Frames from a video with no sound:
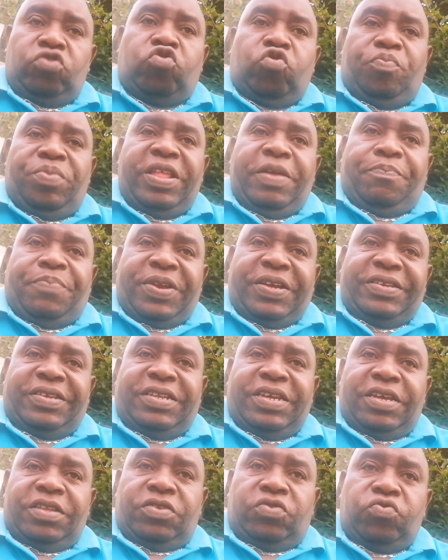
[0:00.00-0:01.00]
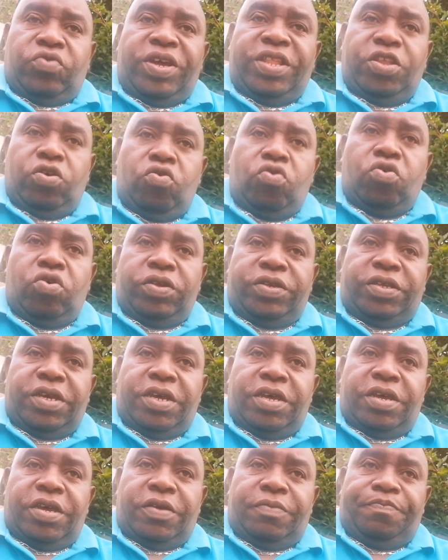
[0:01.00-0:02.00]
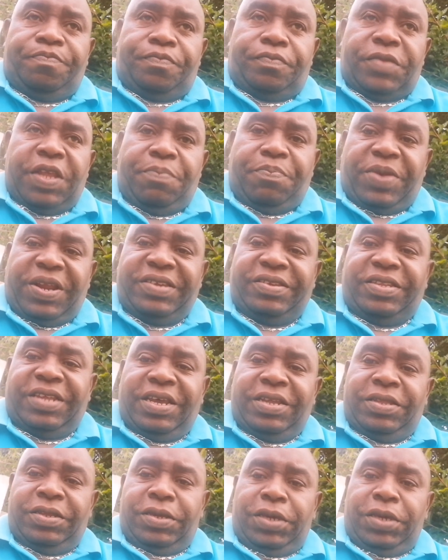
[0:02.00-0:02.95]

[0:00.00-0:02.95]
be the president, when he was the president,